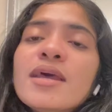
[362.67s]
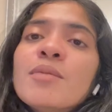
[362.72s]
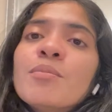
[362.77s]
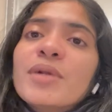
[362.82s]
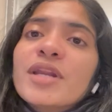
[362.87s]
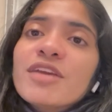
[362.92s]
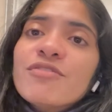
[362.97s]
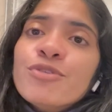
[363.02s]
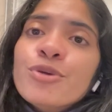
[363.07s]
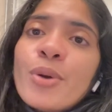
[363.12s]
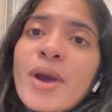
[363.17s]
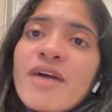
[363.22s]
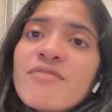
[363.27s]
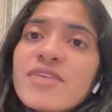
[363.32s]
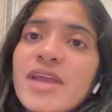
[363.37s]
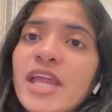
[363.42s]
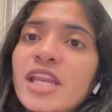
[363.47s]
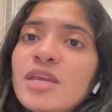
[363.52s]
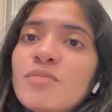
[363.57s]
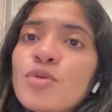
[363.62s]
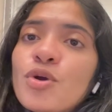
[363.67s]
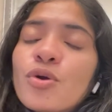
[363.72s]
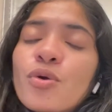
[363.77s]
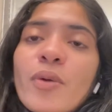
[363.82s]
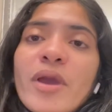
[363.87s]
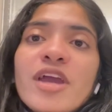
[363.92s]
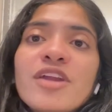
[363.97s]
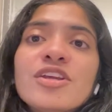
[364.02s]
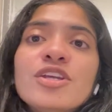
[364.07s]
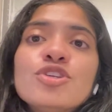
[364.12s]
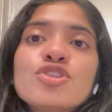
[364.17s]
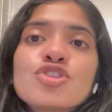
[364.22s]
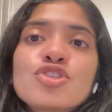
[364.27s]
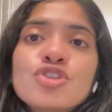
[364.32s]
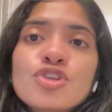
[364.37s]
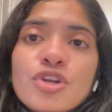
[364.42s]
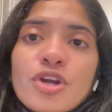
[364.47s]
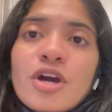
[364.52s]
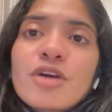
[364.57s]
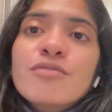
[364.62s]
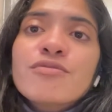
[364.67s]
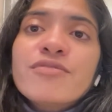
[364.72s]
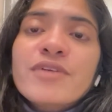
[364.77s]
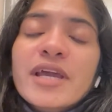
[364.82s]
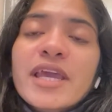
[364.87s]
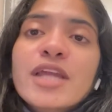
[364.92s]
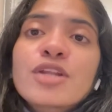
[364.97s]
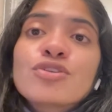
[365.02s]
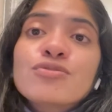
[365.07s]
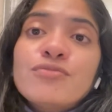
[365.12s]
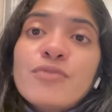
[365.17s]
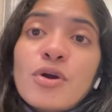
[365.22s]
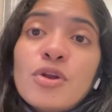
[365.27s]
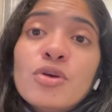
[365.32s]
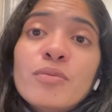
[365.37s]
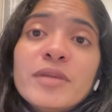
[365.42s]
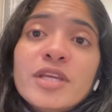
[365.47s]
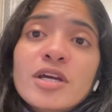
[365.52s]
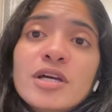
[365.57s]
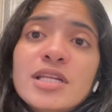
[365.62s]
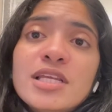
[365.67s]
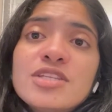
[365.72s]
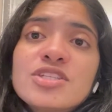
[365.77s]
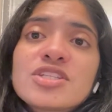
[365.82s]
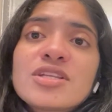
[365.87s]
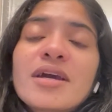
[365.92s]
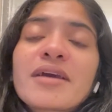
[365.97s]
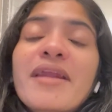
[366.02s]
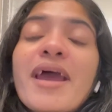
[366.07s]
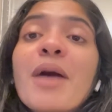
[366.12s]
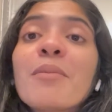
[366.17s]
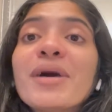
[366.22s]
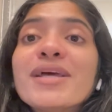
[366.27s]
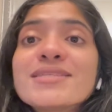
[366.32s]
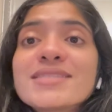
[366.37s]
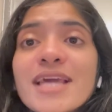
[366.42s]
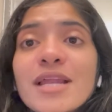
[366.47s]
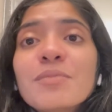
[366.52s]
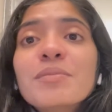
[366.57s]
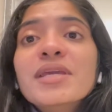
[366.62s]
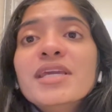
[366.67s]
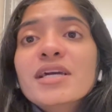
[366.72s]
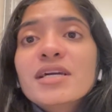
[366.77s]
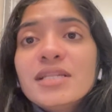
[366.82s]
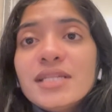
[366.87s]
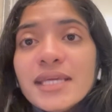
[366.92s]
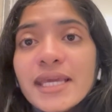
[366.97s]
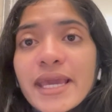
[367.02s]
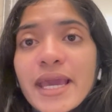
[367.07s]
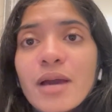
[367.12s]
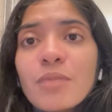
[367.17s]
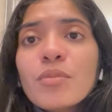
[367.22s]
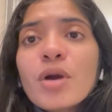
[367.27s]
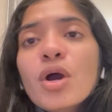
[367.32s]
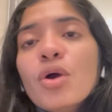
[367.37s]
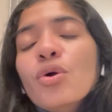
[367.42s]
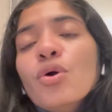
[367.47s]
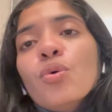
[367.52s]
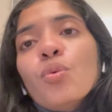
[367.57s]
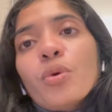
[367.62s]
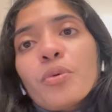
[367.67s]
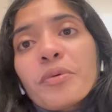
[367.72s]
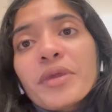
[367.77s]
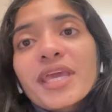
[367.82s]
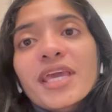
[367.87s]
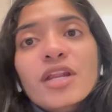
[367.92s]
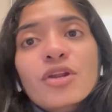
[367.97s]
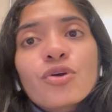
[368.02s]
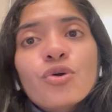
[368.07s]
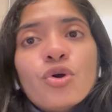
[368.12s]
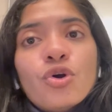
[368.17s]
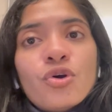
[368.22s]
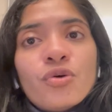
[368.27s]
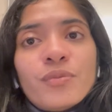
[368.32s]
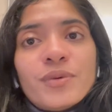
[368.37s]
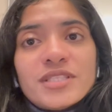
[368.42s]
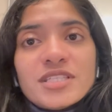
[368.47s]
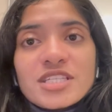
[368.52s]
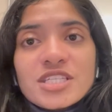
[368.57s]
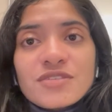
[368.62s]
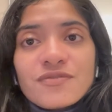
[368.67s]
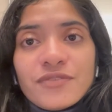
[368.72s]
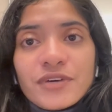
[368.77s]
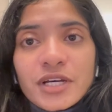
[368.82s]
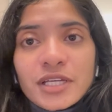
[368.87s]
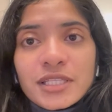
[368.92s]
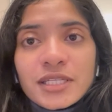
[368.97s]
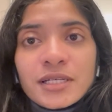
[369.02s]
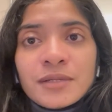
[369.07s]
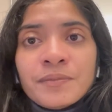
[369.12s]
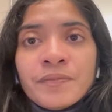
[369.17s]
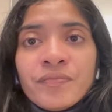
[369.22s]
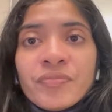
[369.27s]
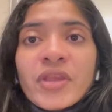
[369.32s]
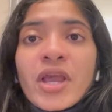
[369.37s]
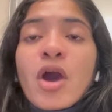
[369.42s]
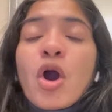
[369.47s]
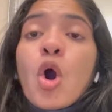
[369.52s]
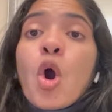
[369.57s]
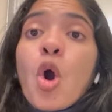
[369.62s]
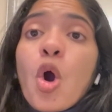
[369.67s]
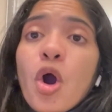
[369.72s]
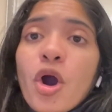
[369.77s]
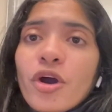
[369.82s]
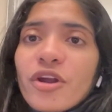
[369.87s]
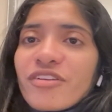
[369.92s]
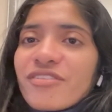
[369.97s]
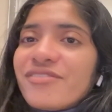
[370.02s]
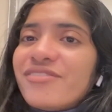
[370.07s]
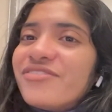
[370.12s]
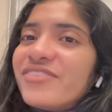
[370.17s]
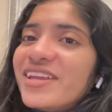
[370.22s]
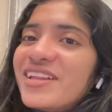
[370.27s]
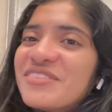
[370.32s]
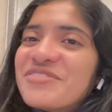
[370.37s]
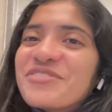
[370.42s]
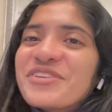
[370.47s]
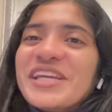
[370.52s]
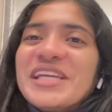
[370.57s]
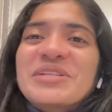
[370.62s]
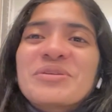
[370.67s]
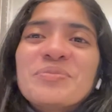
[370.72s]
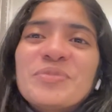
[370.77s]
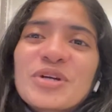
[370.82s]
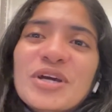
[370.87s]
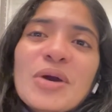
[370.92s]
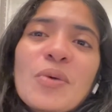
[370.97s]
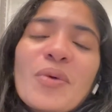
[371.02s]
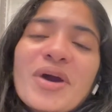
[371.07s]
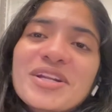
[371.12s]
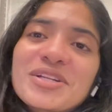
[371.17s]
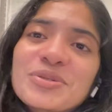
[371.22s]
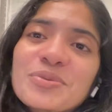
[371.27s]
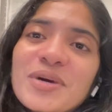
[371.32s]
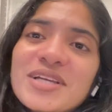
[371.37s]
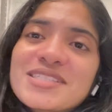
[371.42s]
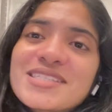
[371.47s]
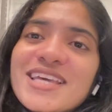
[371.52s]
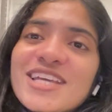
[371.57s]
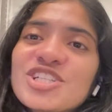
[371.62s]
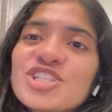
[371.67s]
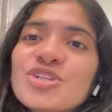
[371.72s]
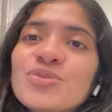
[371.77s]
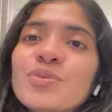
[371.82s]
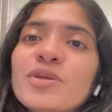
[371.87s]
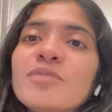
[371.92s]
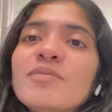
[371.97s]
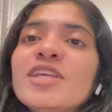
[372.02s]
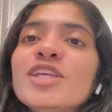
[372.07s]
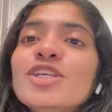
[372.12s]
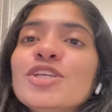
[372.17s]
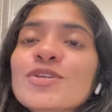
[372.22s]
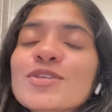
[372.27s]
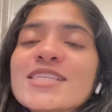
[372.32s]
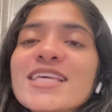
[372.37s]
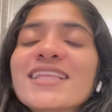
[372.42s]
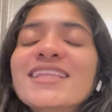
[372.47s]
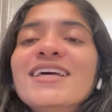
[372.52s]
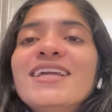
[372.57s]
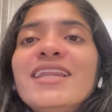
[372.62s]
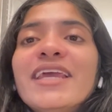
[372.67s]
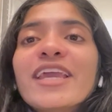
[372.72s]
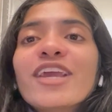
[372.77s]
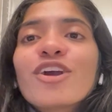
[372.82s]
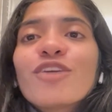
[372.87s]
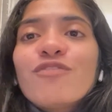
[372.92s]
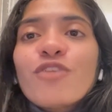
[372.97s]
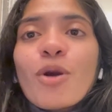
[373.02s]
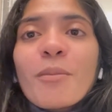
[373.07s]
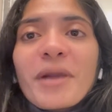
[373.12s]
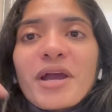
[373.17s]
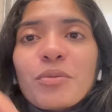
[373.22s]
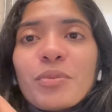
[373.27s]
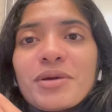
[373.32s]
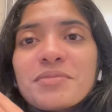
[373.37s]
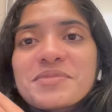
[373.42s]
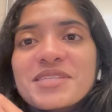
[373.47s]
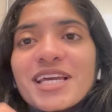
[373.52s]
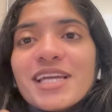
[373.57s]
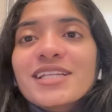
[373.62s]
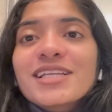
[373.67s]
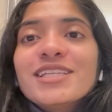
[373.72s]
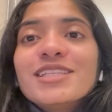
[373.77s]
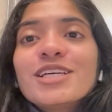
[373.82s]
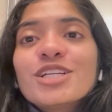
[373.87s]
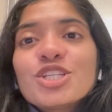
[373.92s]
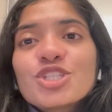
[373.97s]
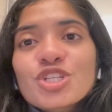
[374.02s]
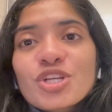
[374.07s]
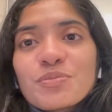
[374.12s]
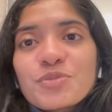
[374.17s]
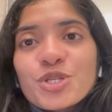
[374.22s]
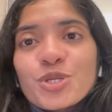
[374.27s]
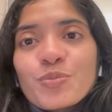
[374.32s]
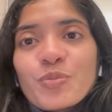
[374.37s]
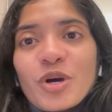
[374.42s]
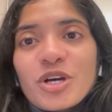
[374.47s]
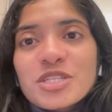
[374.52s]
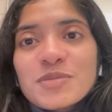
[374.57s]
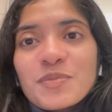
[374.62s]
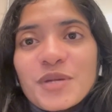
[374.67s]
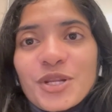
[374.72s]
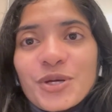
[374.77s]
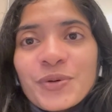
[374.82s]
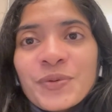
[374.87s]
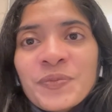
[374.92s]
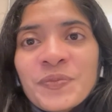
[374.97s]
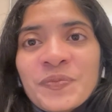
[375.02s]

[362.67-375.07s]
But if you have any more queries, do not forget to follow me on Instagram and send me a DM where we can go over this further. Or feel free to book a one-to-one session with me using the link for my website in the description box below.